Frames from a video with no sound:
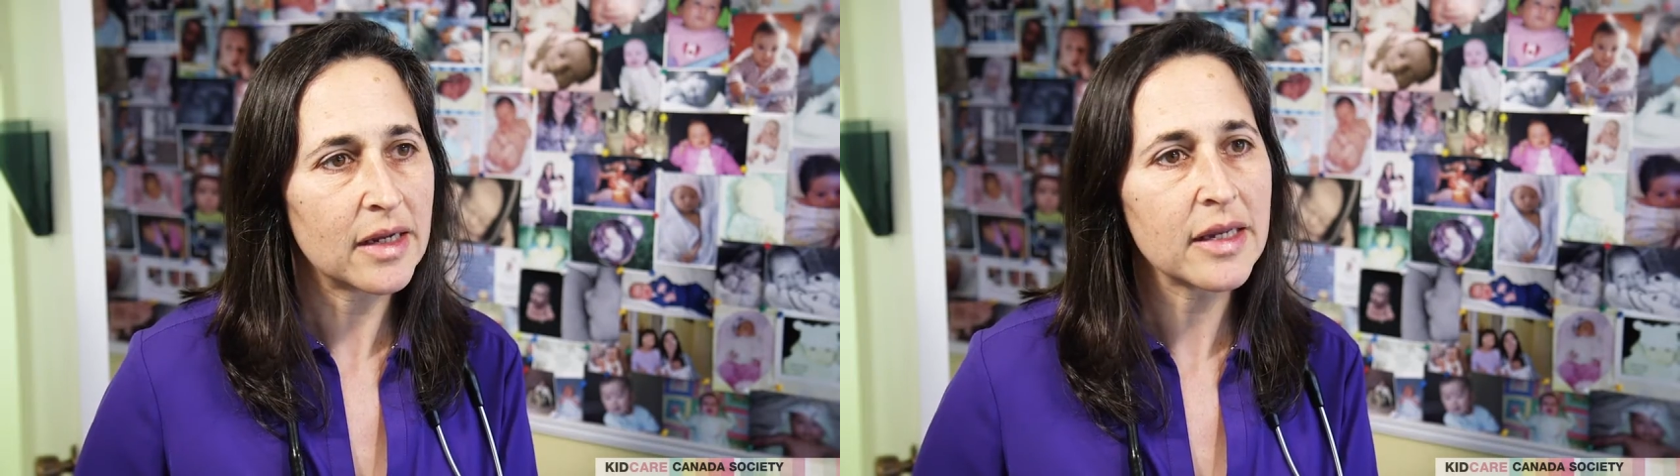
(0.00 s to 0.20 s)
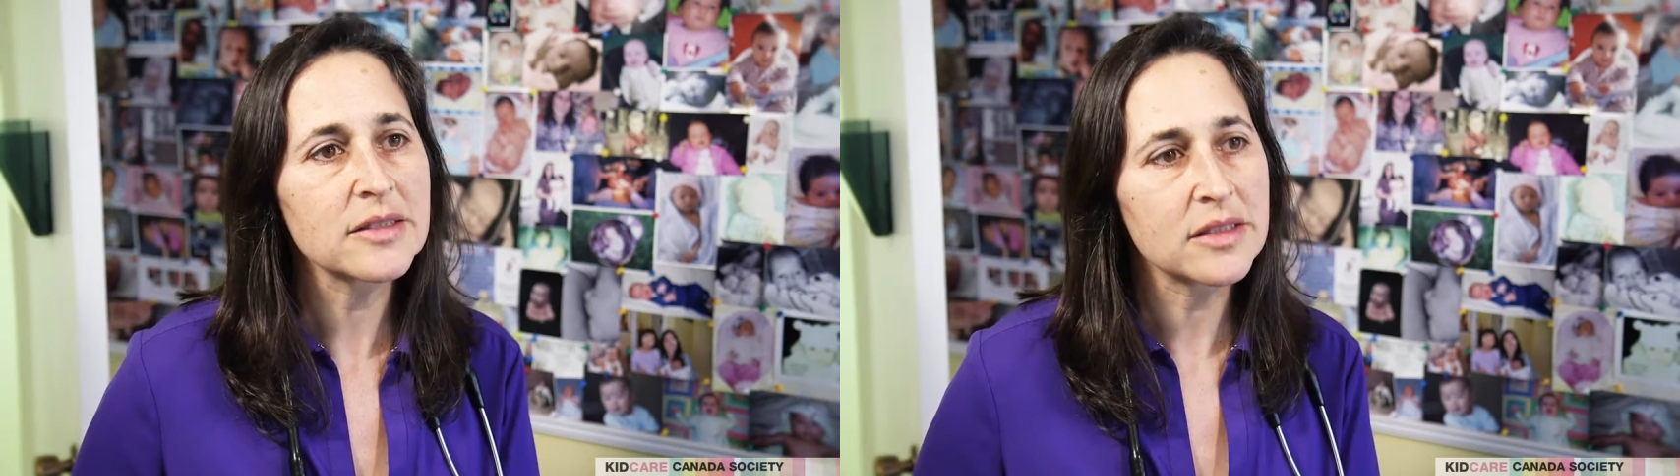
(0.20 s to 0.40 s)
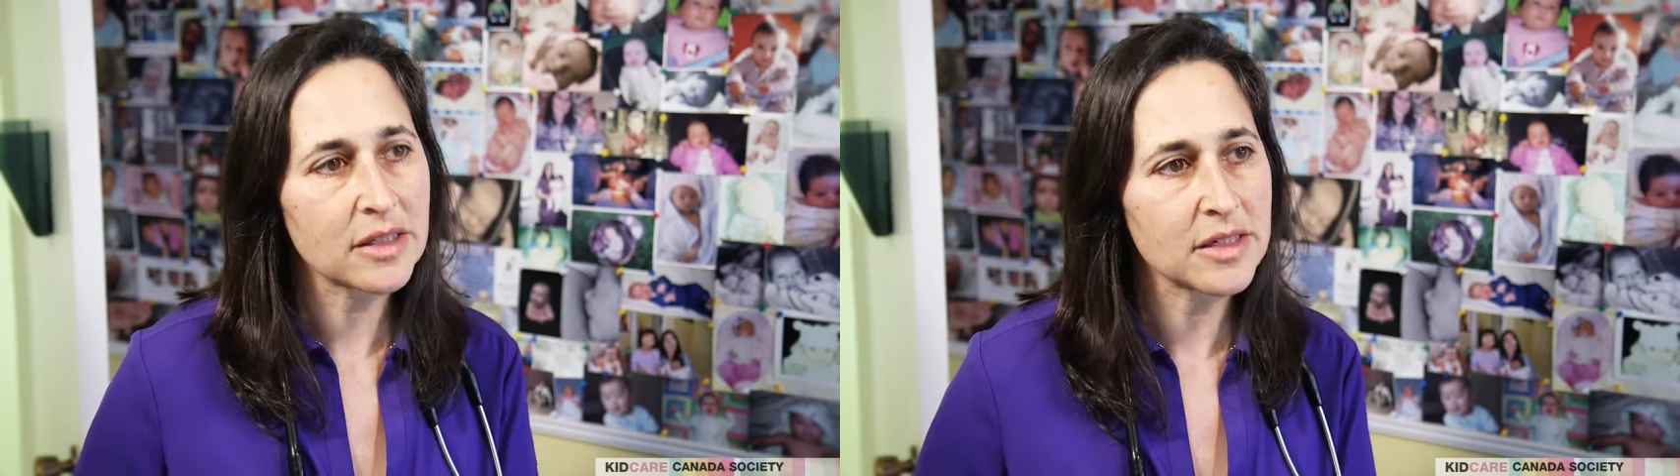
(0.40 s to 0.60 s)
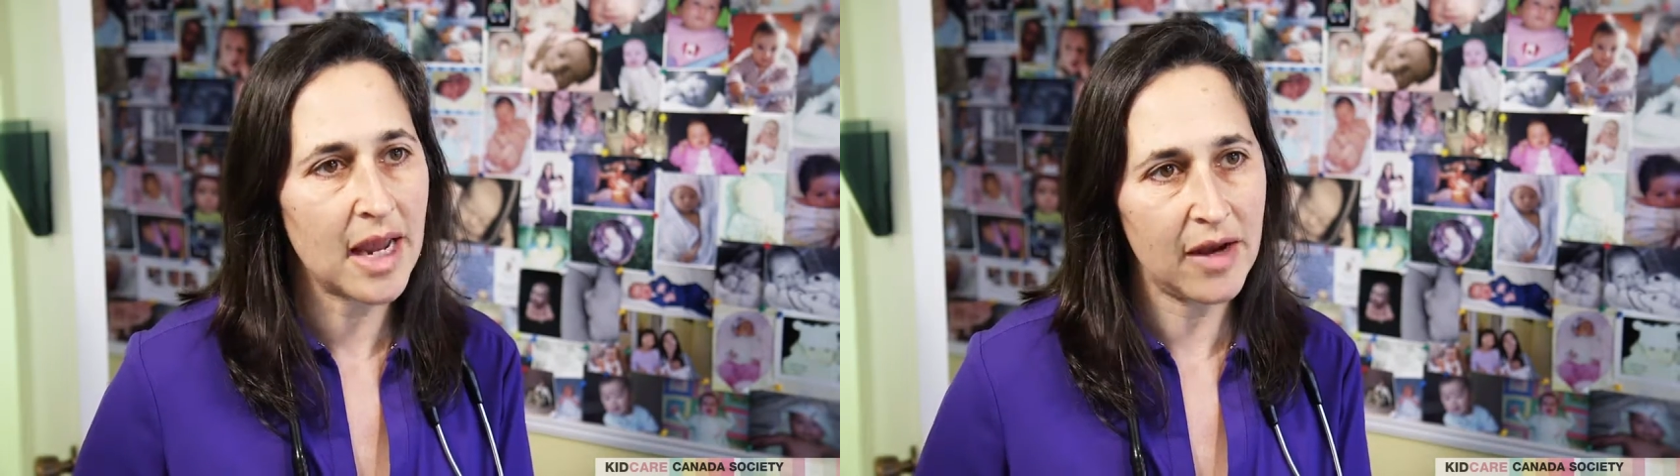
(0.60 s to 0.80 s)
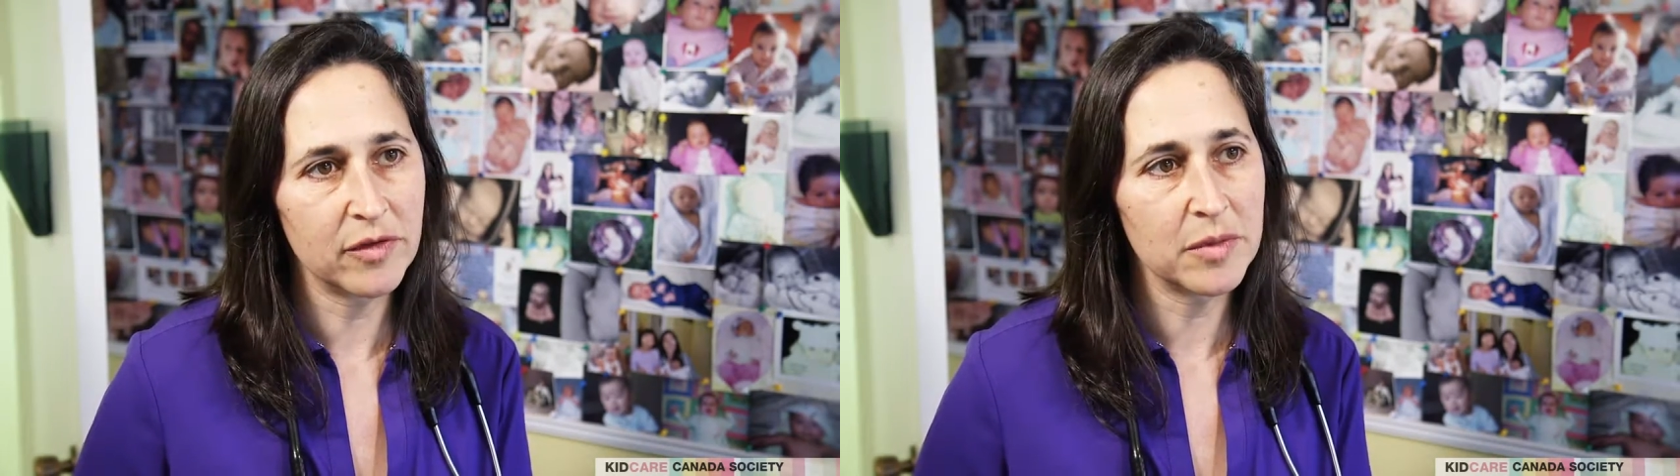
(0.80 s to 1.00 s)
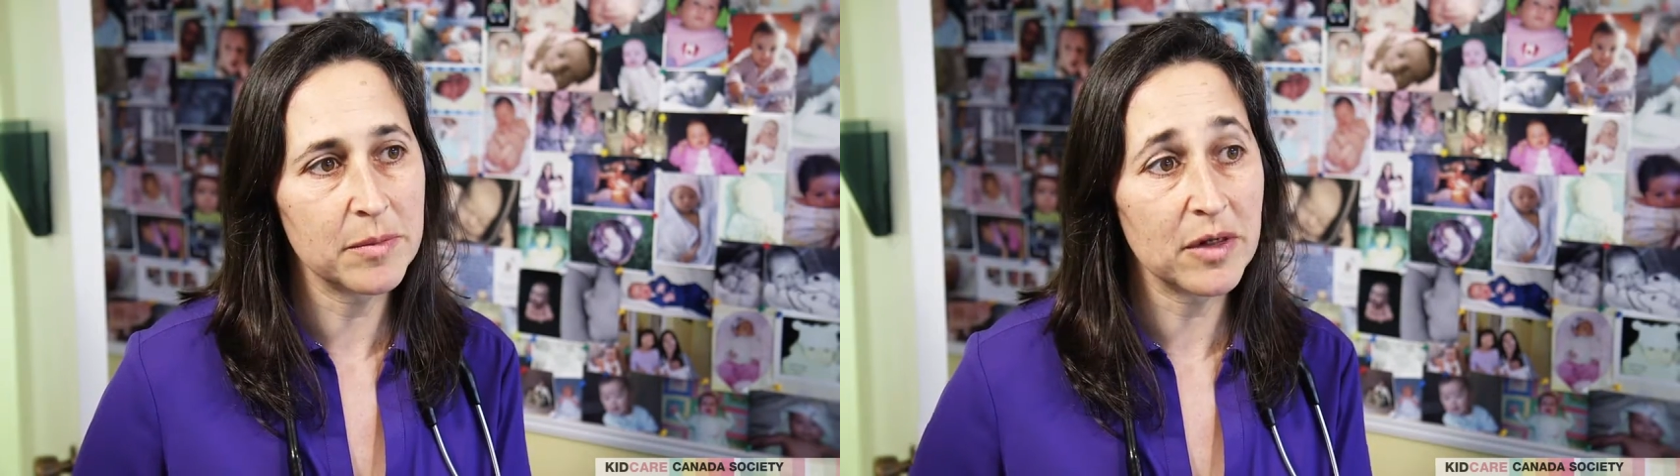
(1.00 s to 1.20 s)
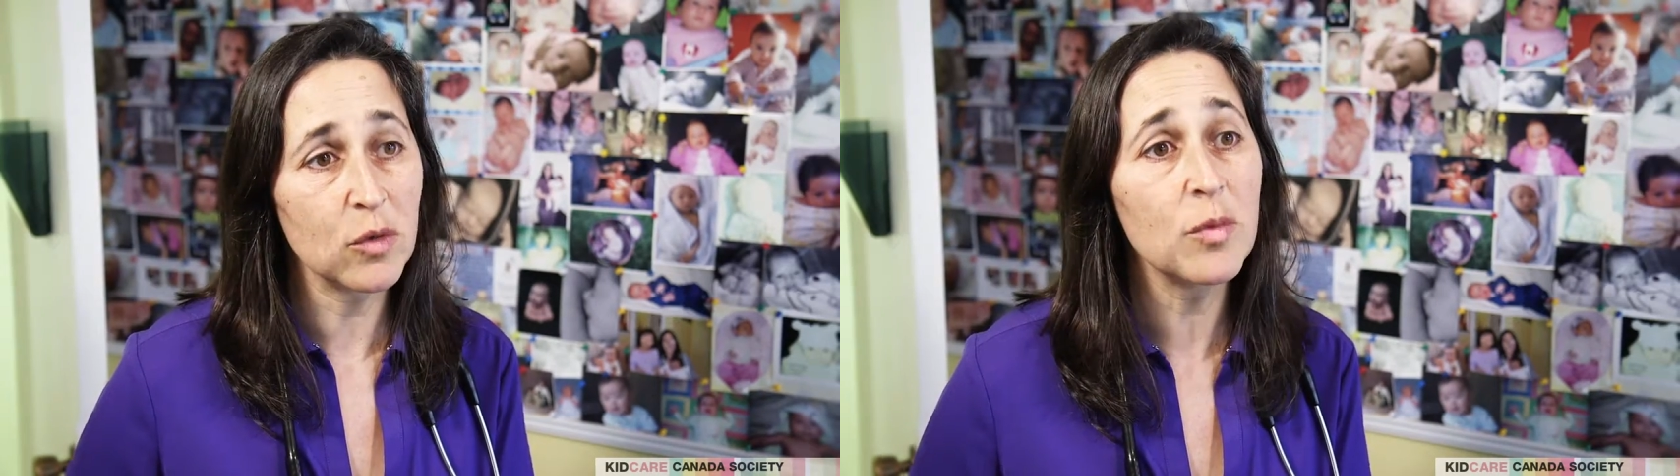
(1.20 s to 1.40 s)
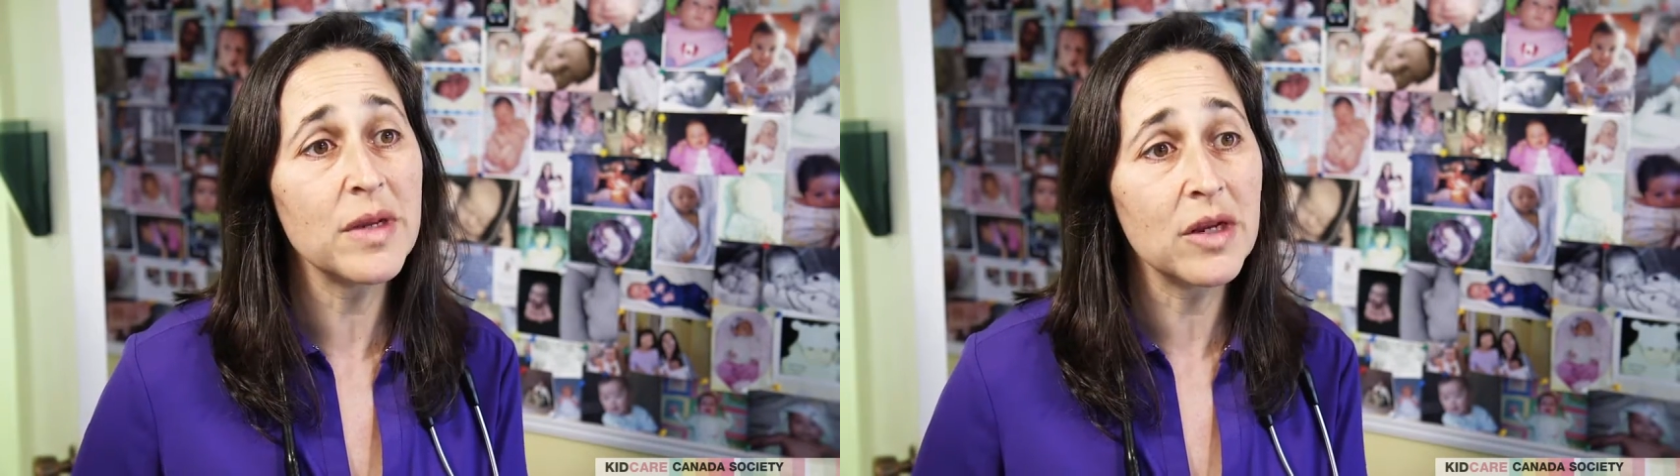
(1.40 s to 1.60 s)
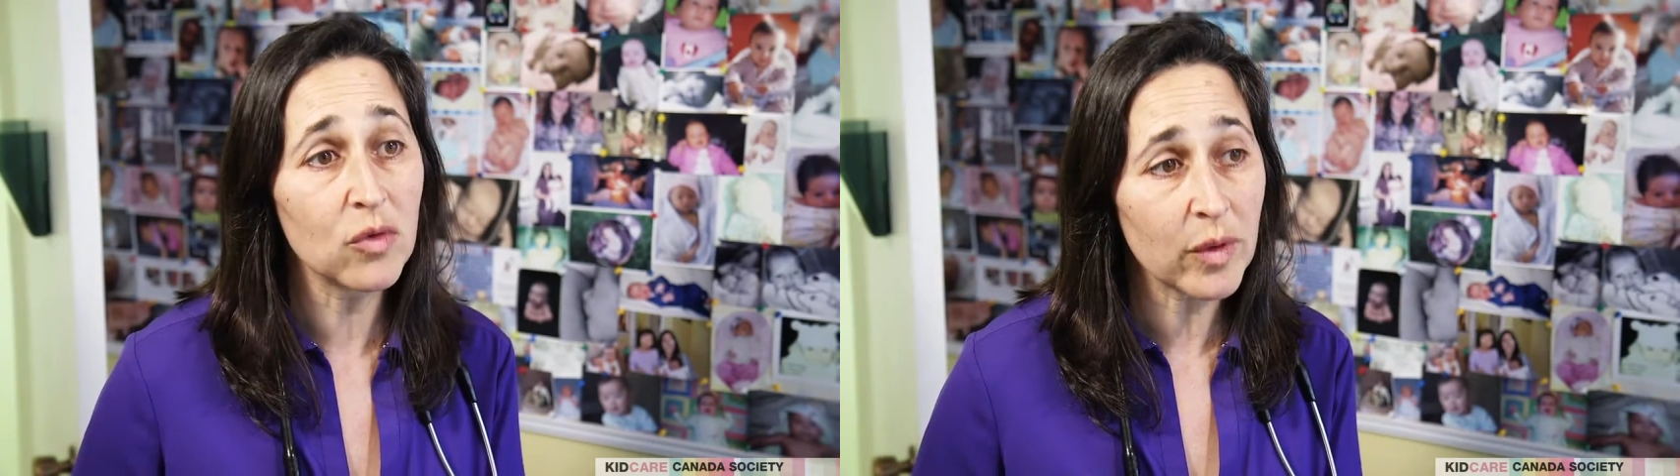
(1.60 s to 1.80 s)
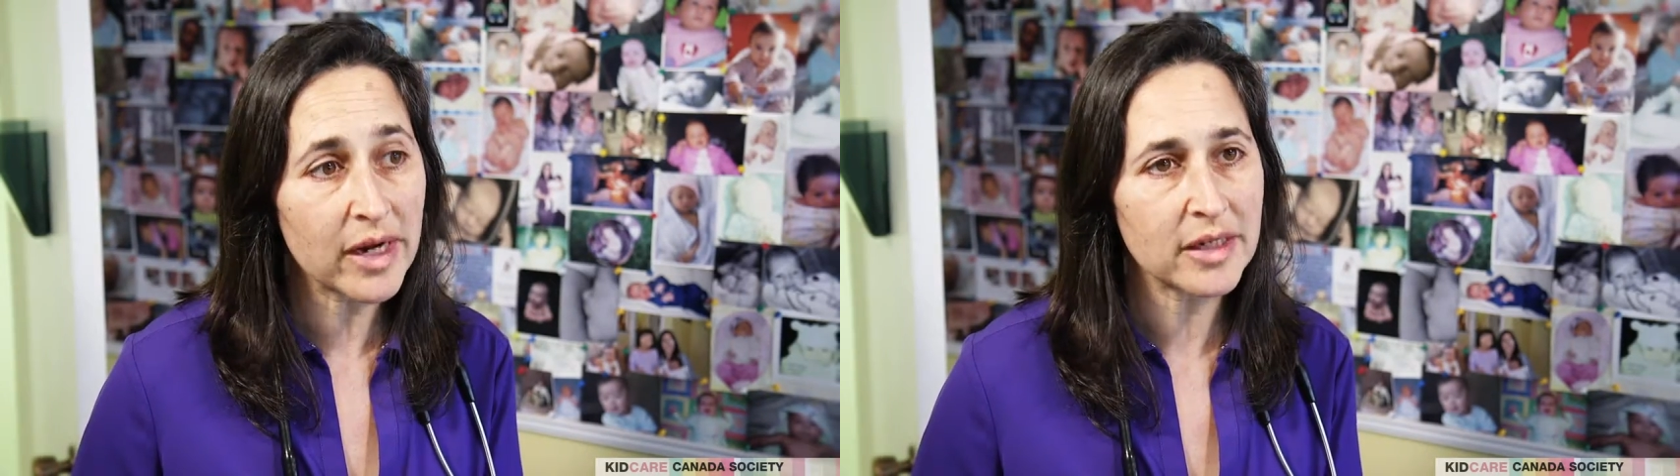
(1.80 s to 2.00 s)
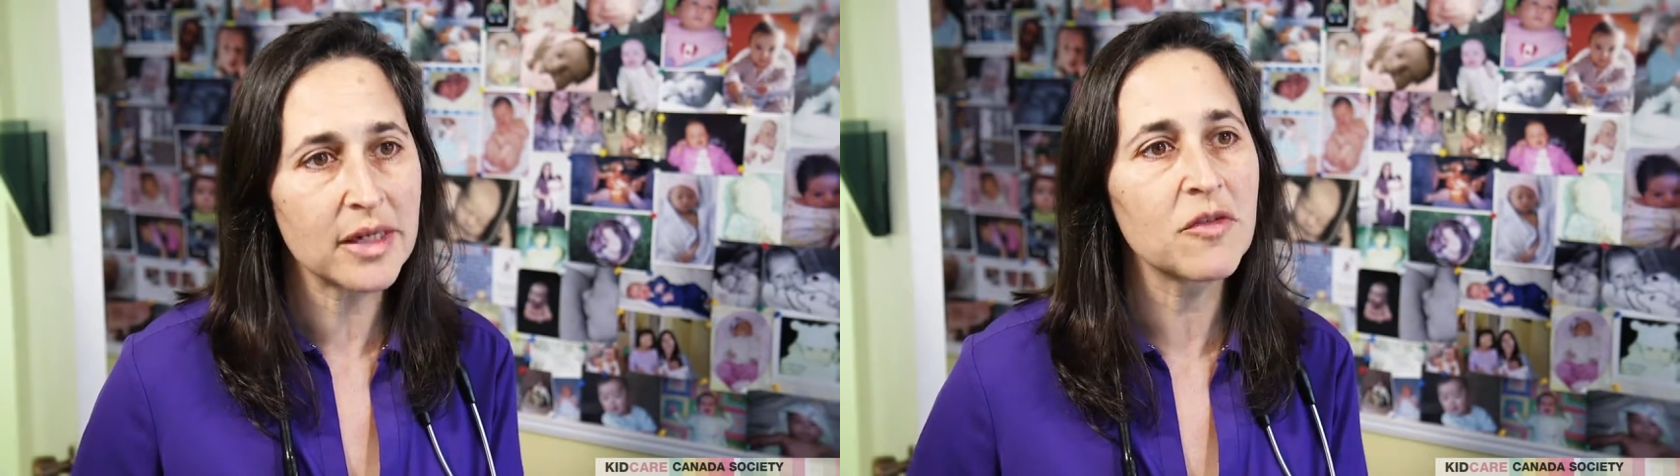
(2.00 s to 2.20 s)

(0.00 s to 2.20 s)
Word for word: I guess it doesn't have to be, but it would be great